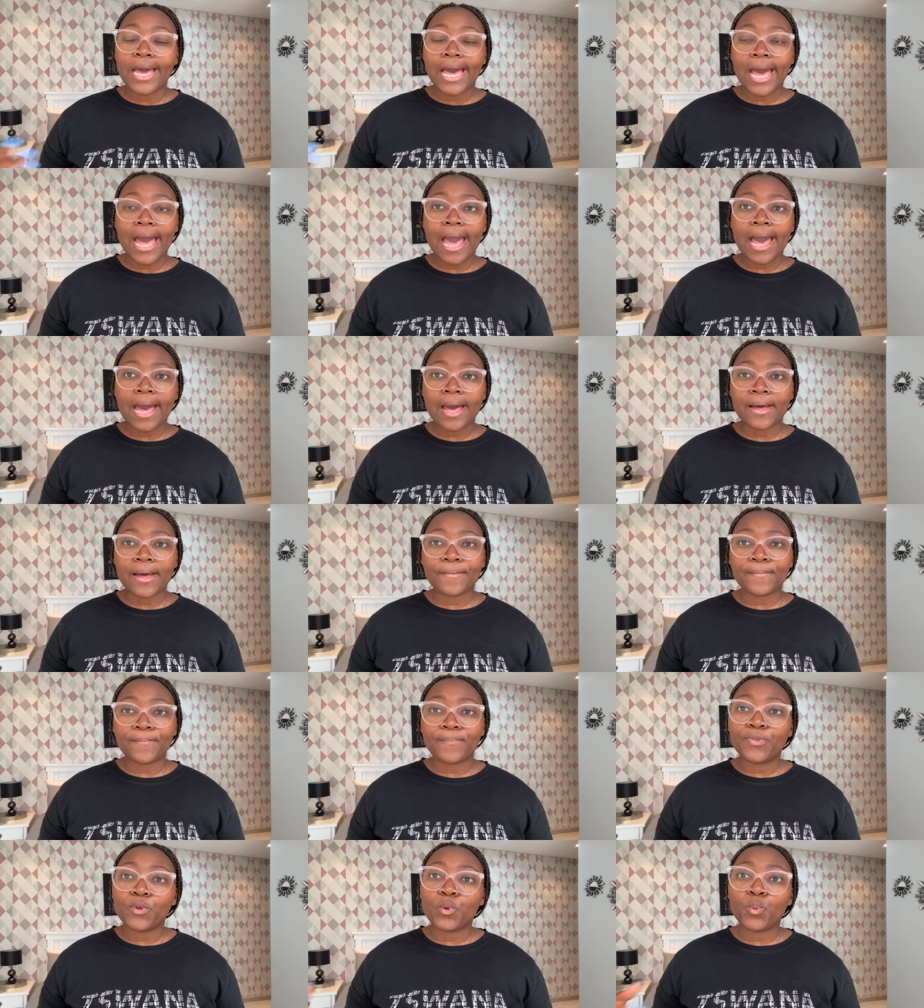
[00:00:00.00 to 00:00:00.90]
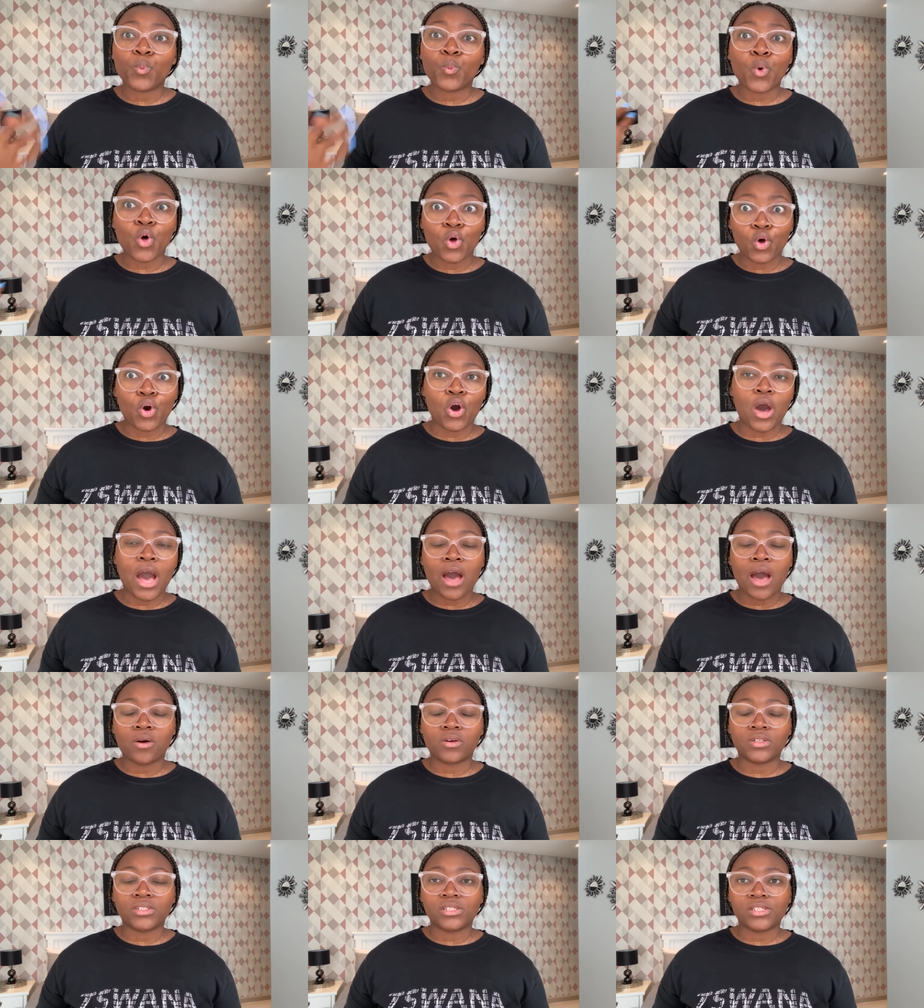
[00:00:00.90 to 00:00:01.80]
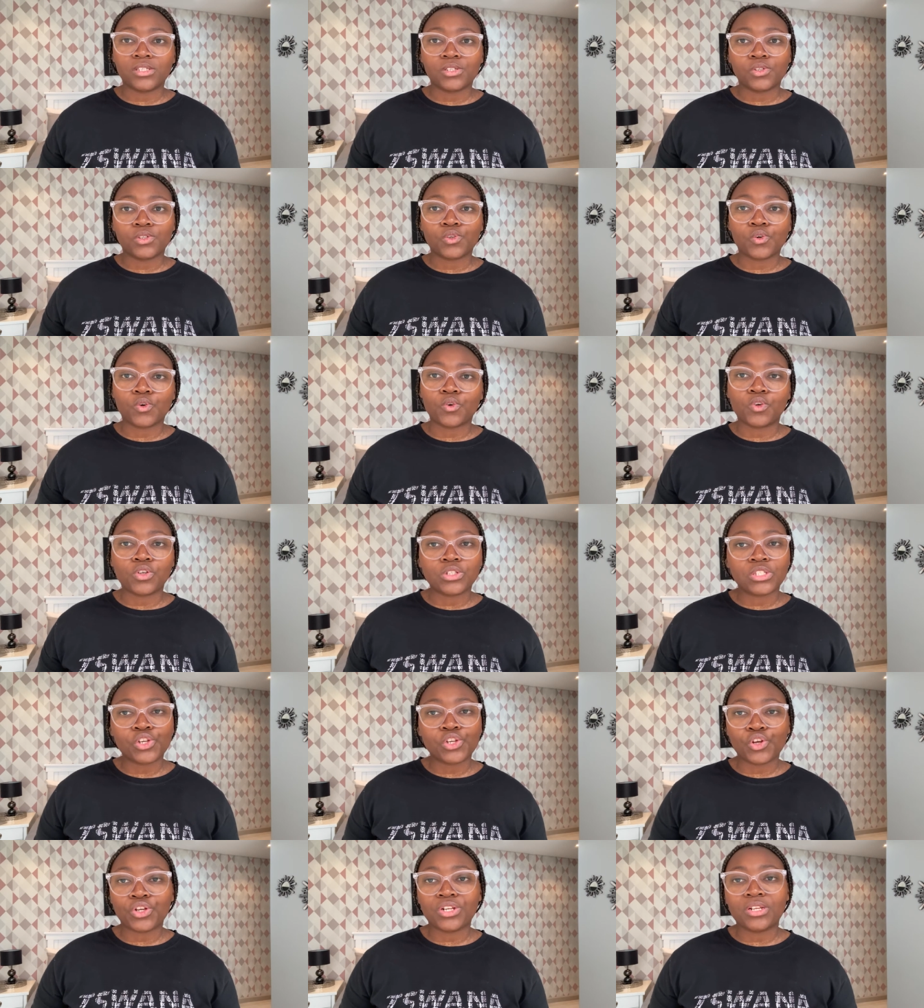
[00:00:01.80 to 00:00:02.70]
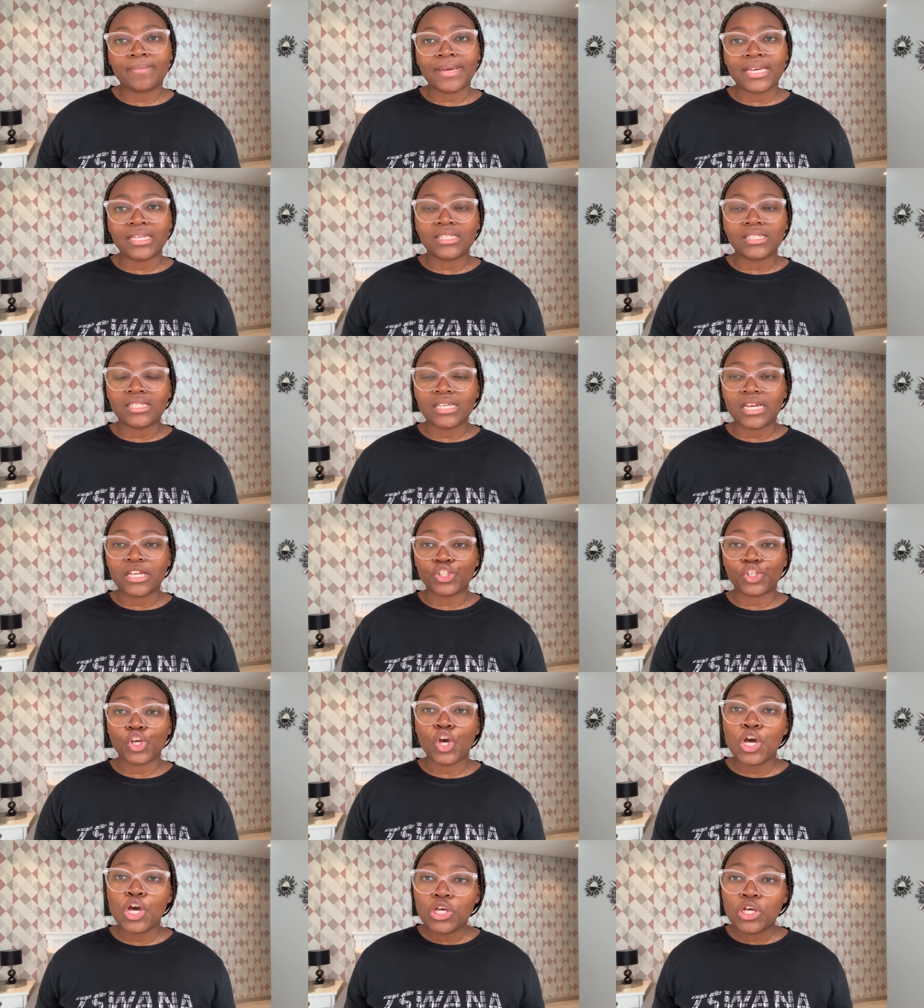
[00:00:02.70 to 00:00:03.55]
um, we'll go out, you know, because it only makes sense.